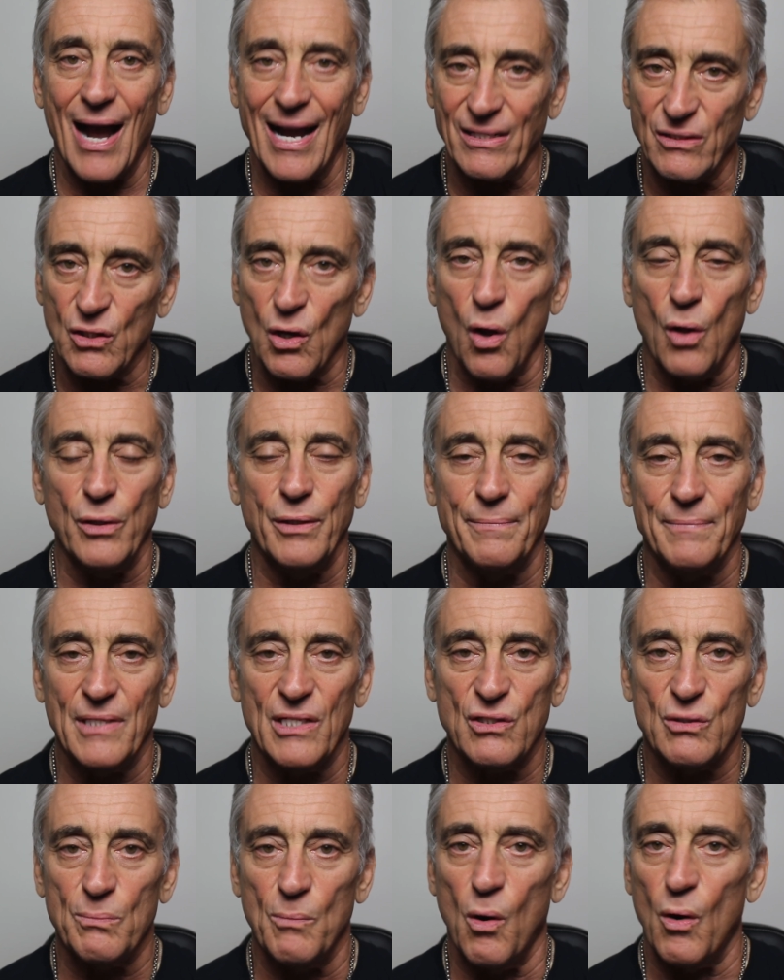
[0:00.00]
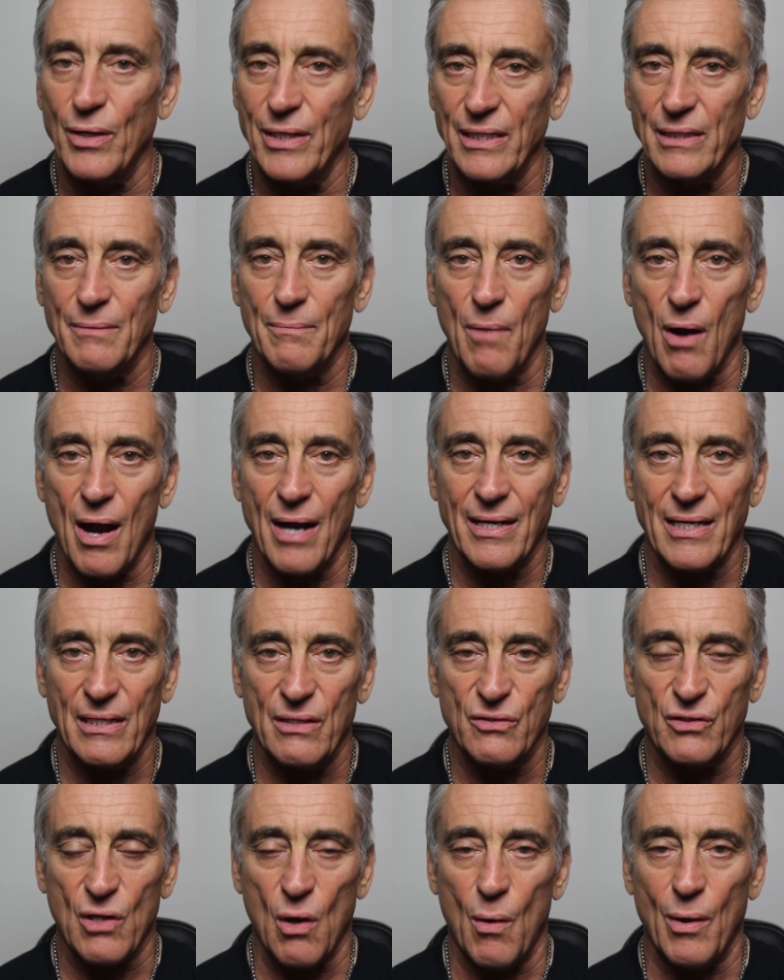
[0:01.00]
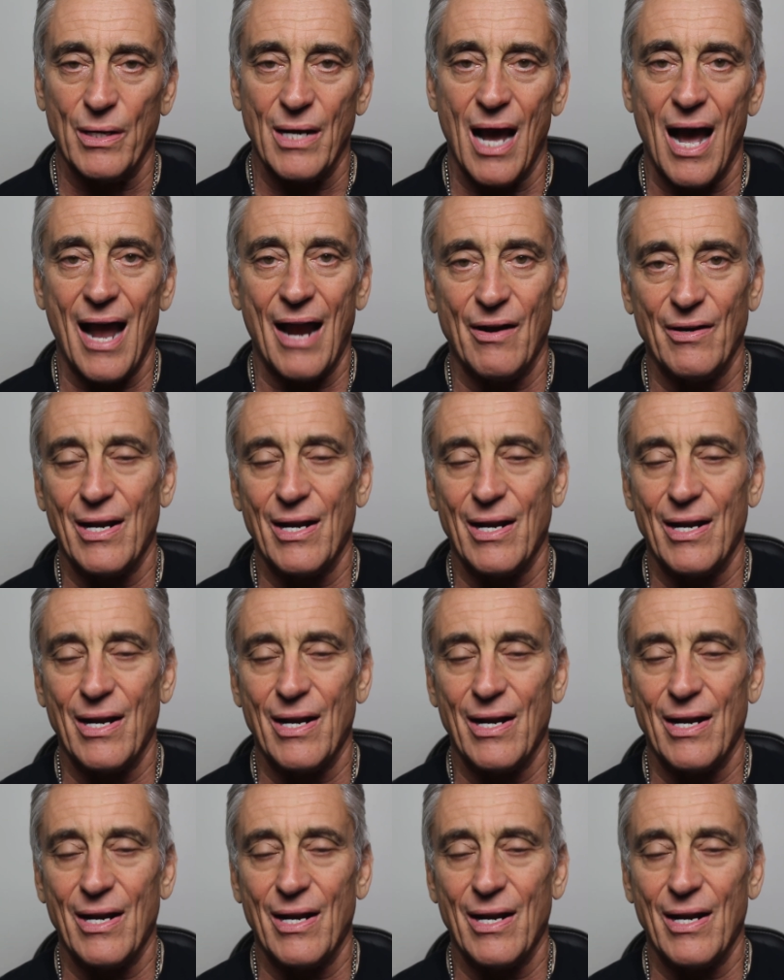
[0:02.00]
I told them this morning the market is going higher,